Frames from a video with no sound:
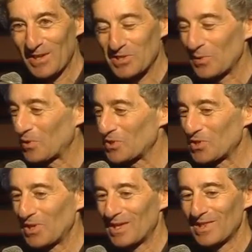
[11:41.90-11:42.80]
because the,
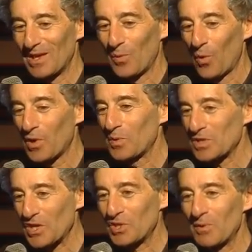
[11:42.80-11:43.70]
cause the, the water
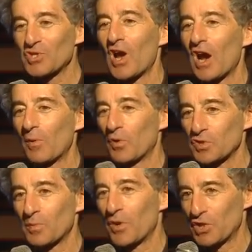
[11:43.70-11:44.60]
was actually much higher
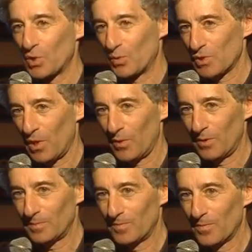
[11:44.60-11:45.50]
because the pressure was
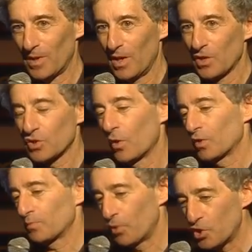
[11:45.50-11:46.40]
lower. So
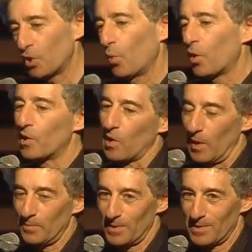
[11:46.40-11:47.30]
it's pushing water
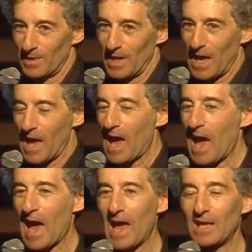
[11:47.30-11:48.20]
up
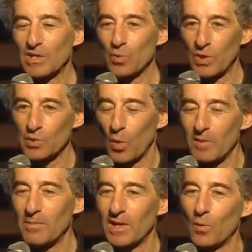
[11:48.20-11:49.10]
and is, is
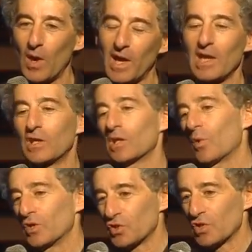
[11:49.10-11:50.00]
one big way, and the other
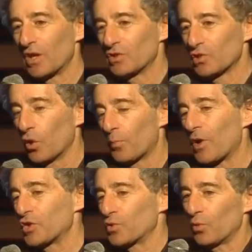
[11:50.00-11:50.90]
way is just is low
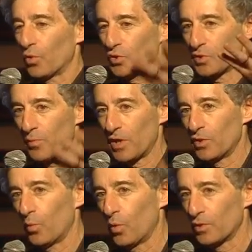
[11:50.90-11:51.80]
pressure will cause the, pre-
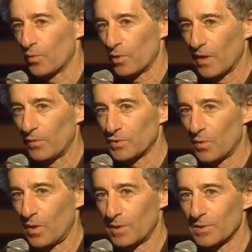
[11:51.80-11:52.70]
the water level to
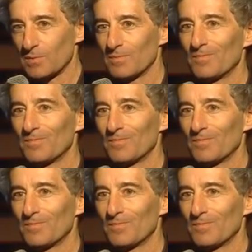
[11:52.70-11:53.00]
rise.